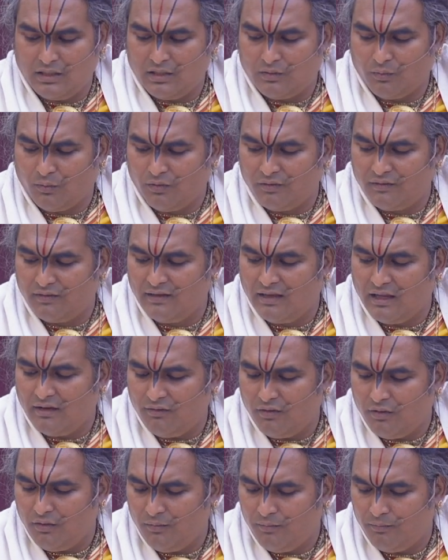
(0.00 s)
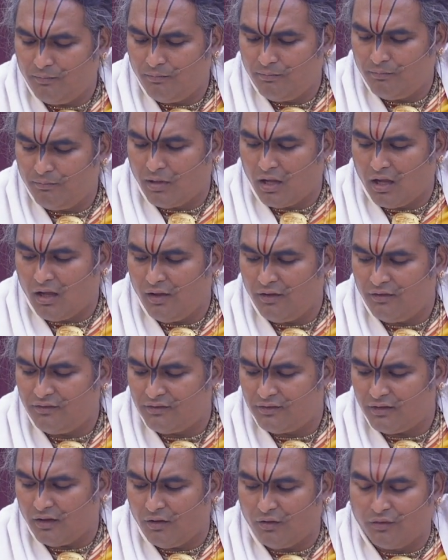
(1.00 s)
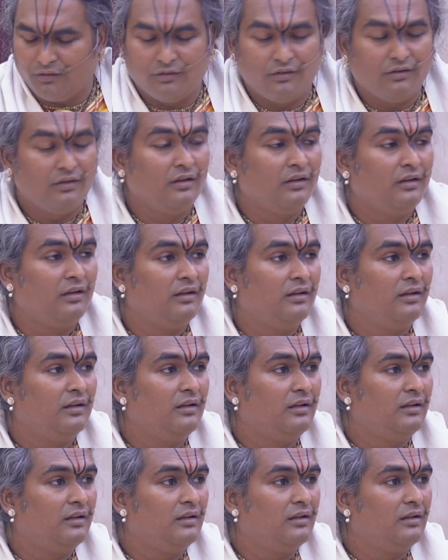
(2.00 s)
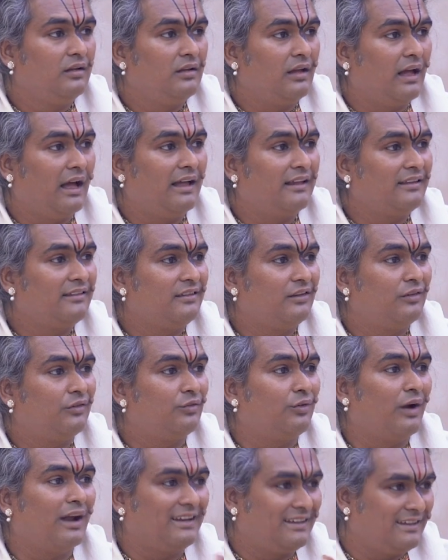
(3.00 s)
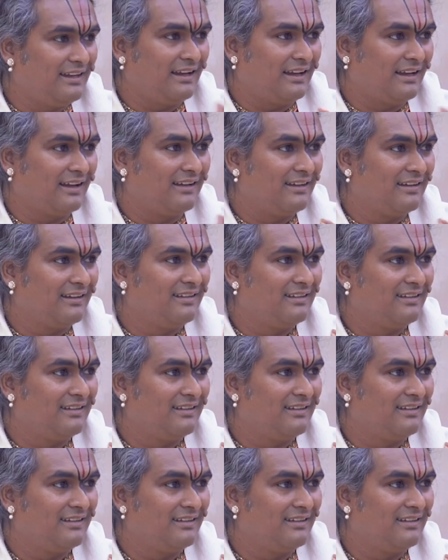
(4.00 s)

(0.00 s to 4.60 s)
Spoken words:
it was never passed on as writing.